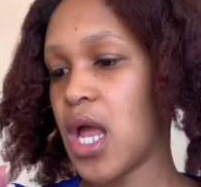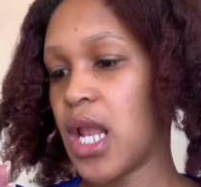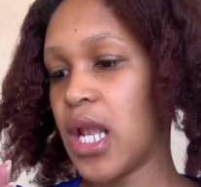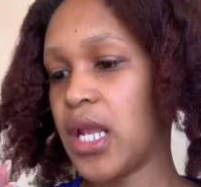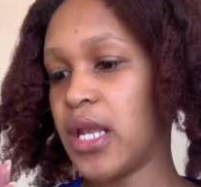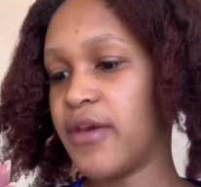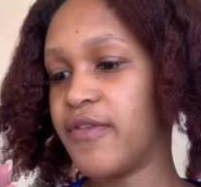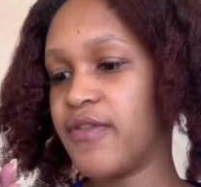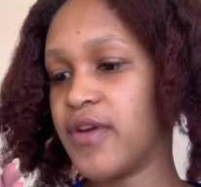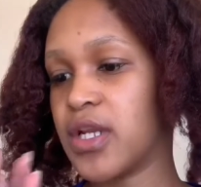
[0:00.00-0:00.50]

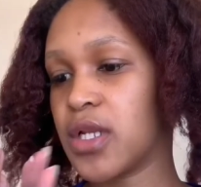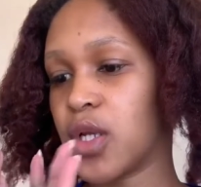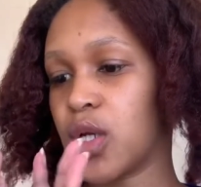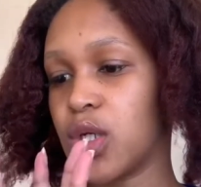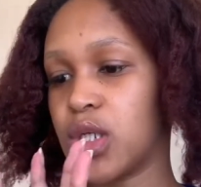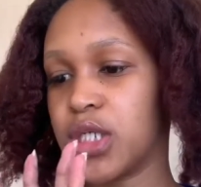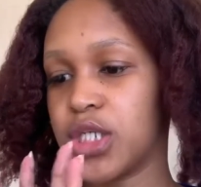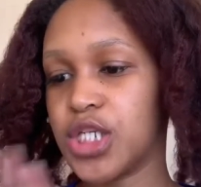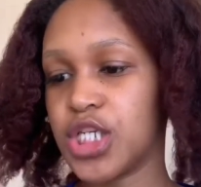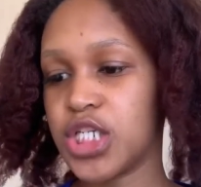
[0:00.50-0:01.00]
leave-in
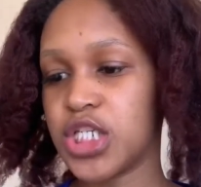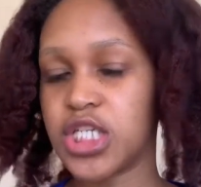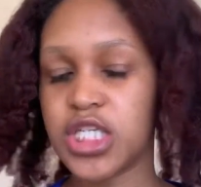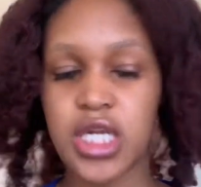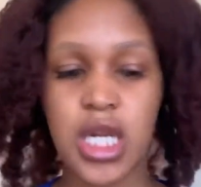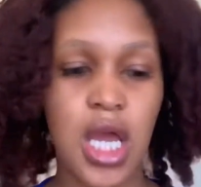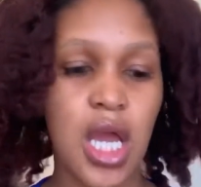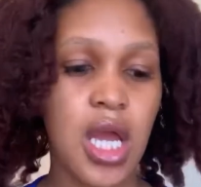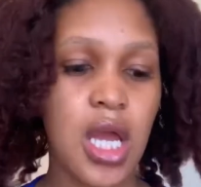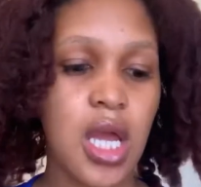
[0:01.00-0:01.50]

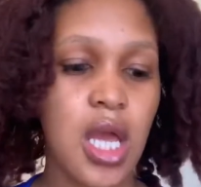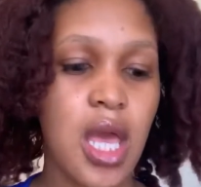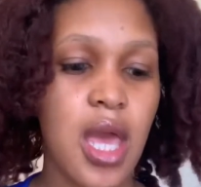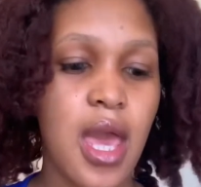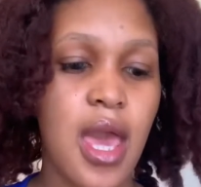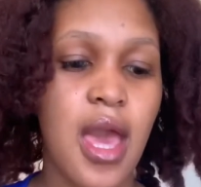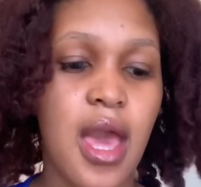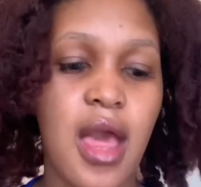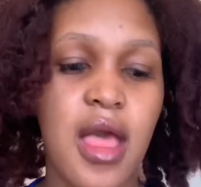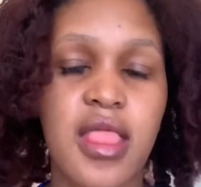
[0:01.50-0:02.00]
conditioner,
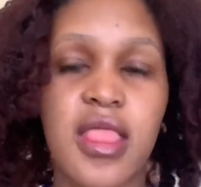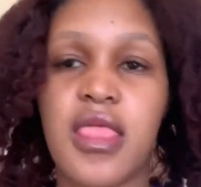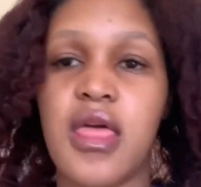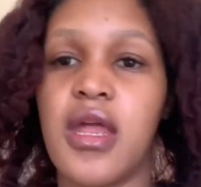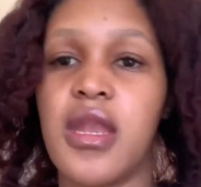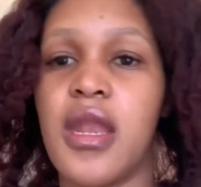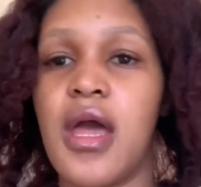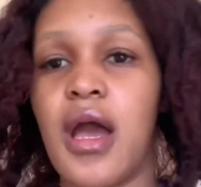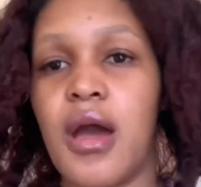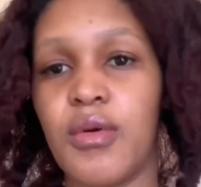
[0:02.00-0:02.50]
and
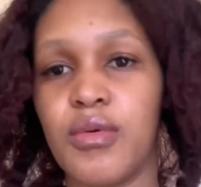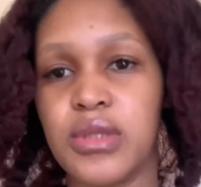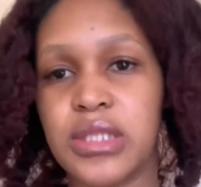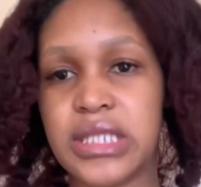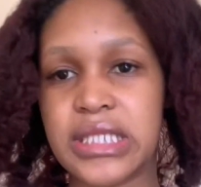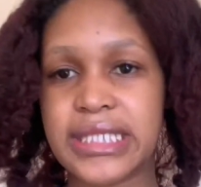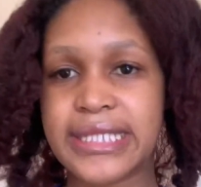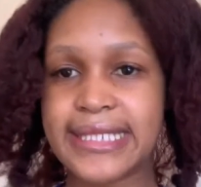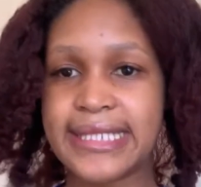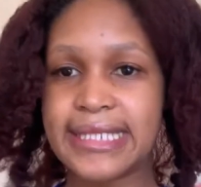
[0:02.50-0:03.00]
then I
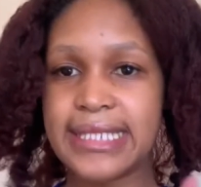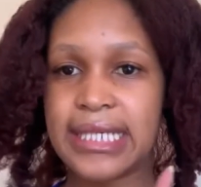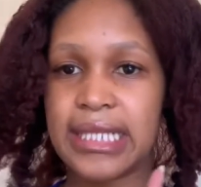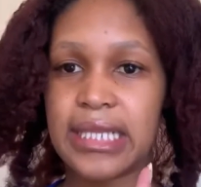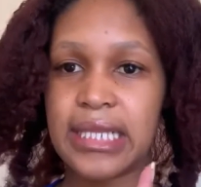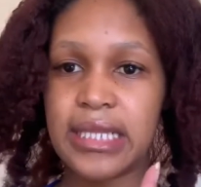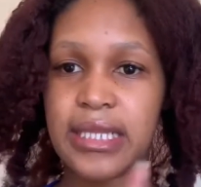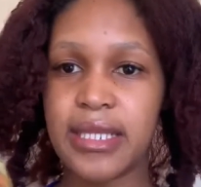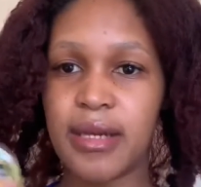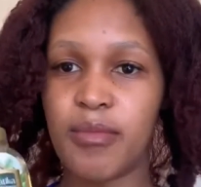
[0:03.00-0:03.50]
will
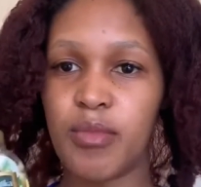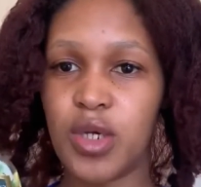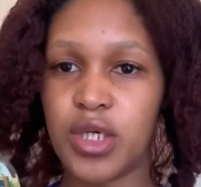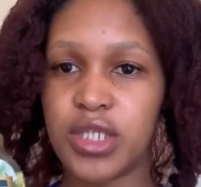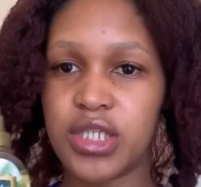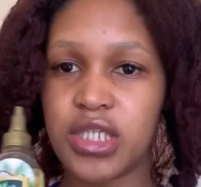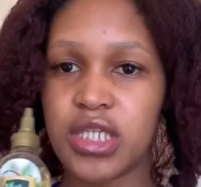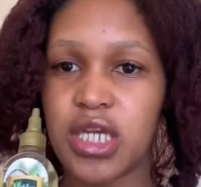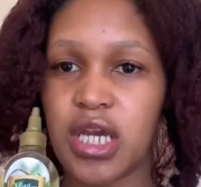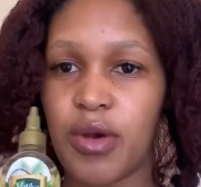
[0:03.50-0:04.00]
seal the
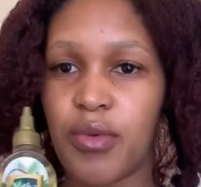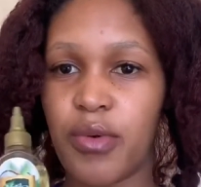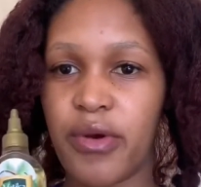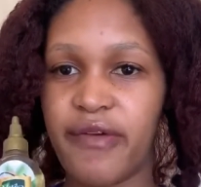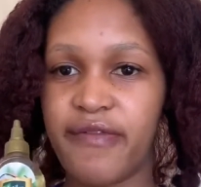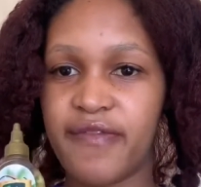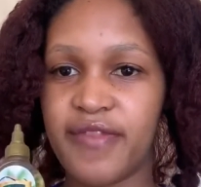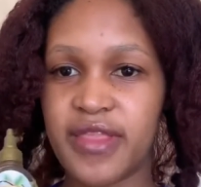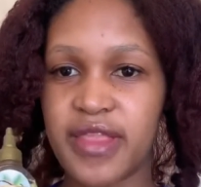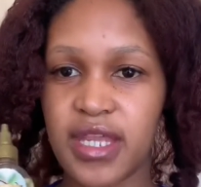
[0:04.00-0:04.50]
moisture
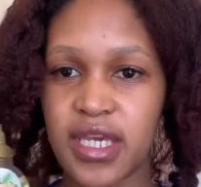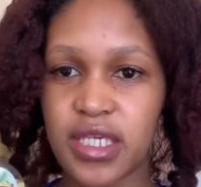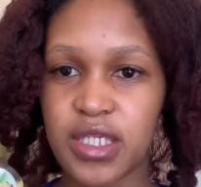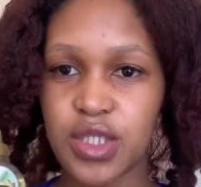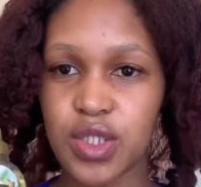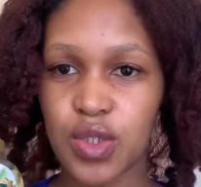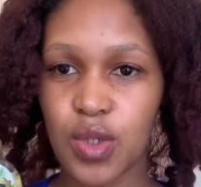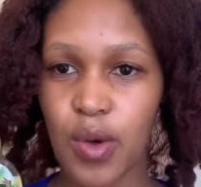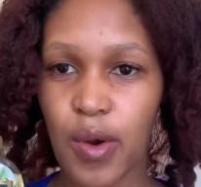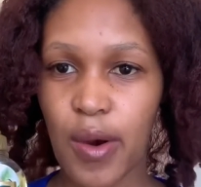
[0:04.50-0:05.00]
with
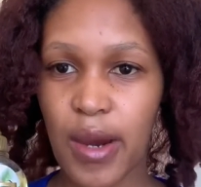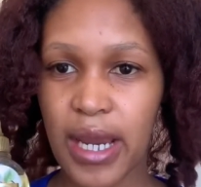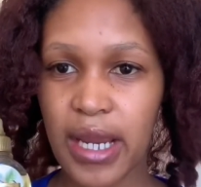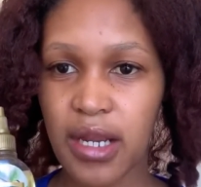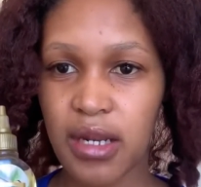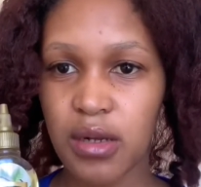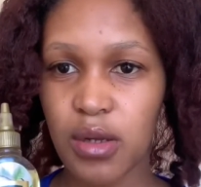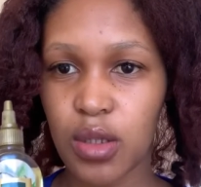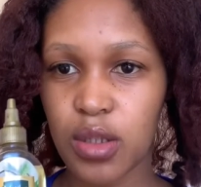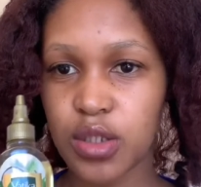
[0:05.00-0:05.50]
this
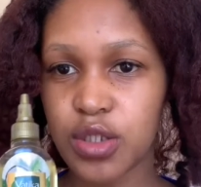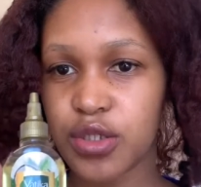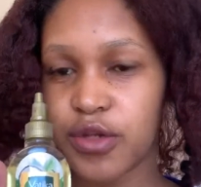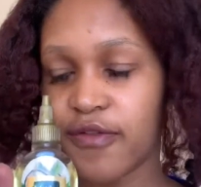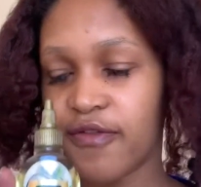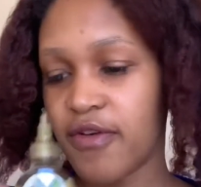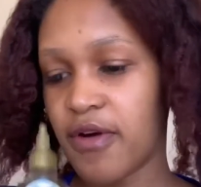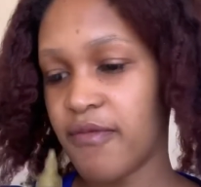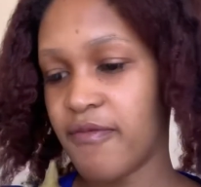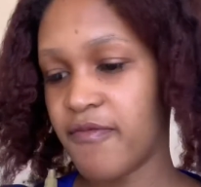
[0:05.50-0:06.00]
oil, also
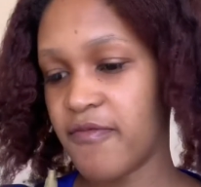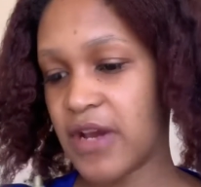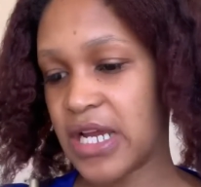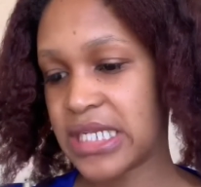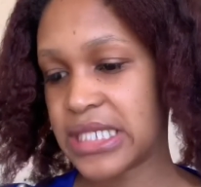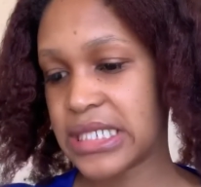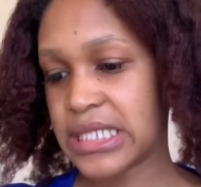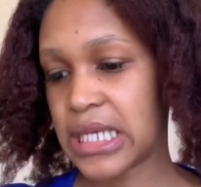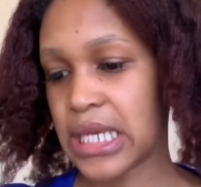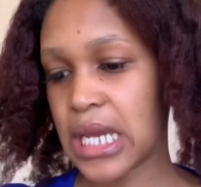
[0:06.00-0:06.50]
from
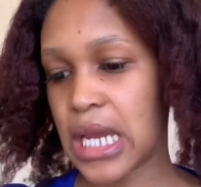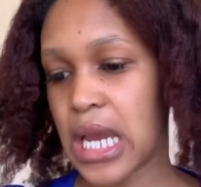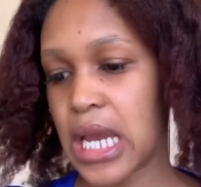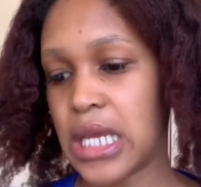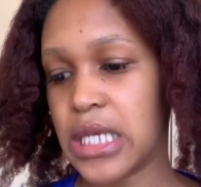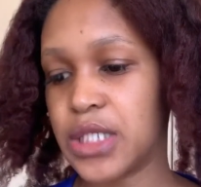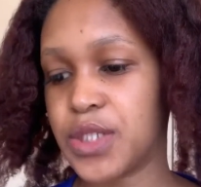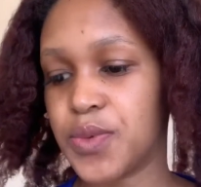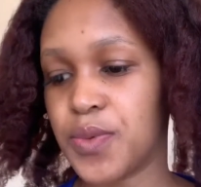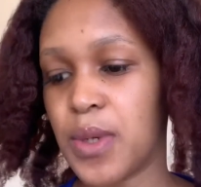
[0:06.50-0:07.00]
Vatica
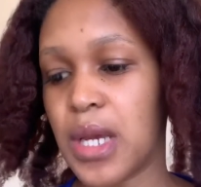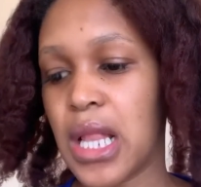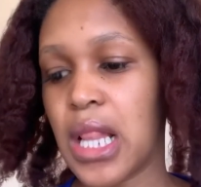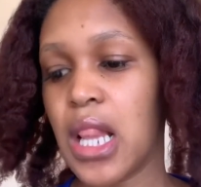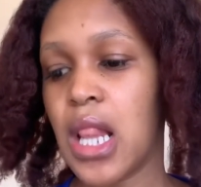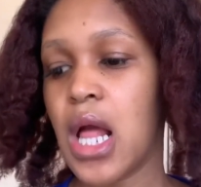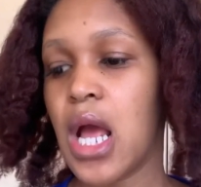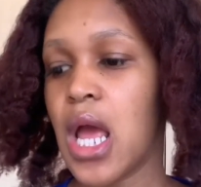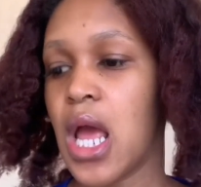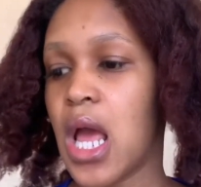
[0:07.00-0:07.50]
as well.